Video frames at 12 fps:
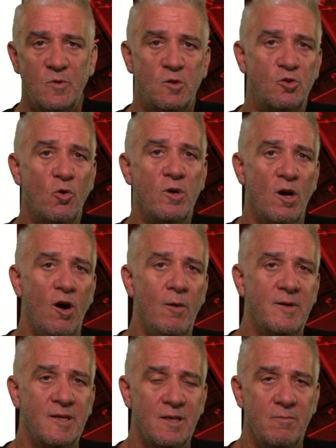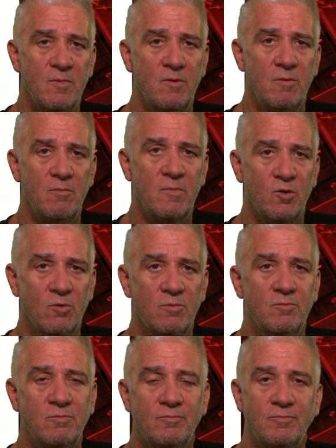Draw your hobby in the middle,
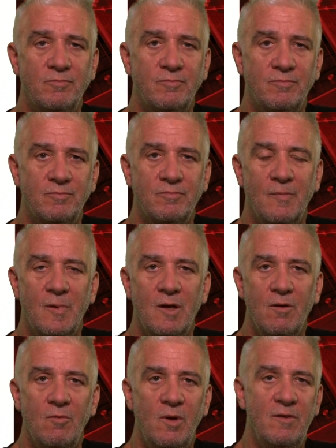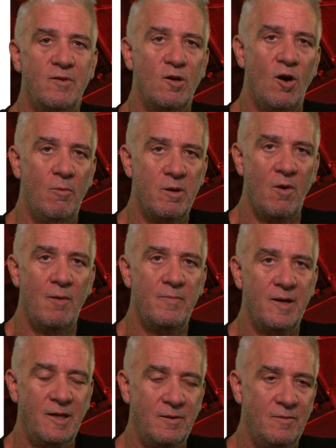whatever your hobby might
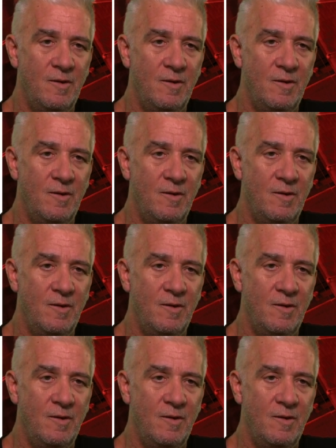be.